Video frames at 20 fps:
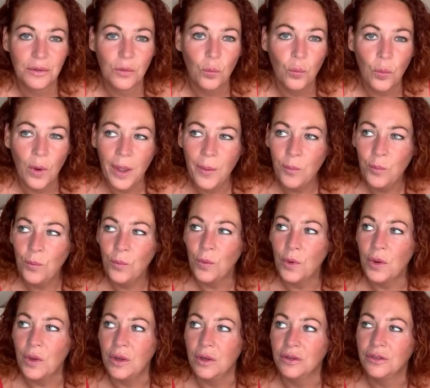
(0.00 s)
When
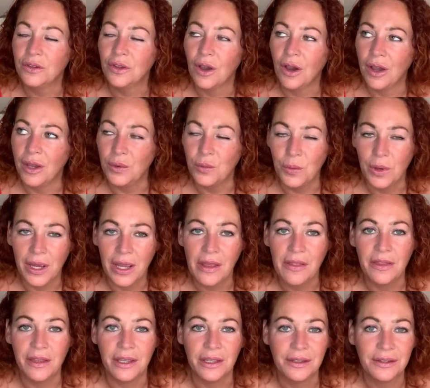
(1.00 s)
would I wear
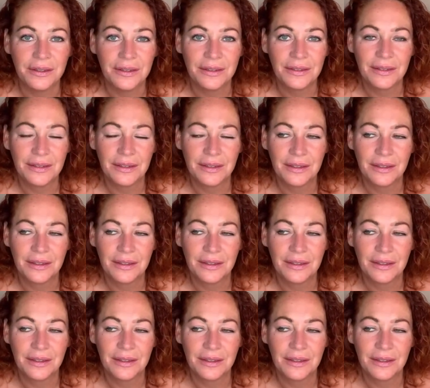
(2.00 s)
this?